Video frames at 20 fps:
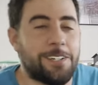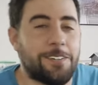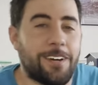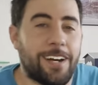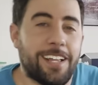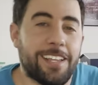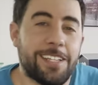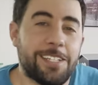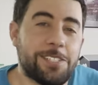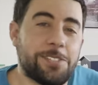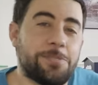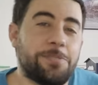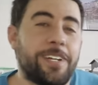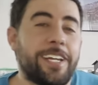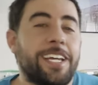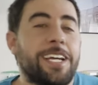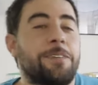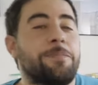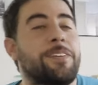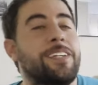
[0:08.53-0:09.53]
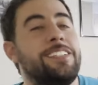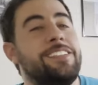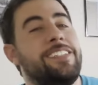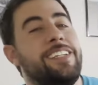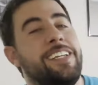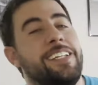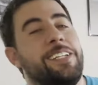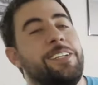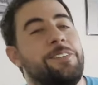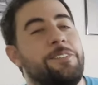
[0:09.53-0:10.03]
Well, this week I'm
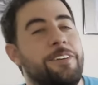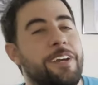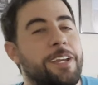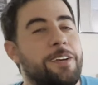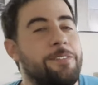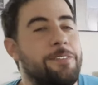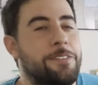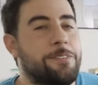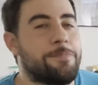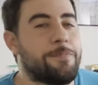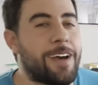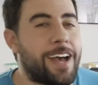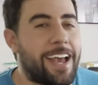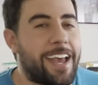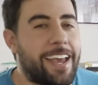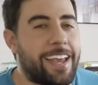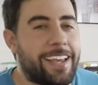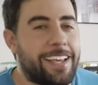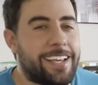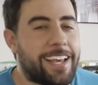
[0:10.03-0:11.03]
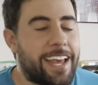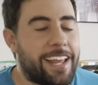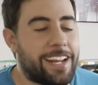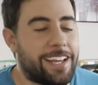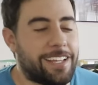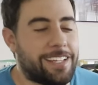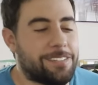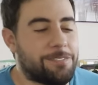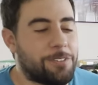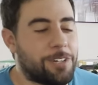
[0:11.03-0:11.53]
continuing with my kind
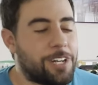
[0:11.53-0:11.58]
of,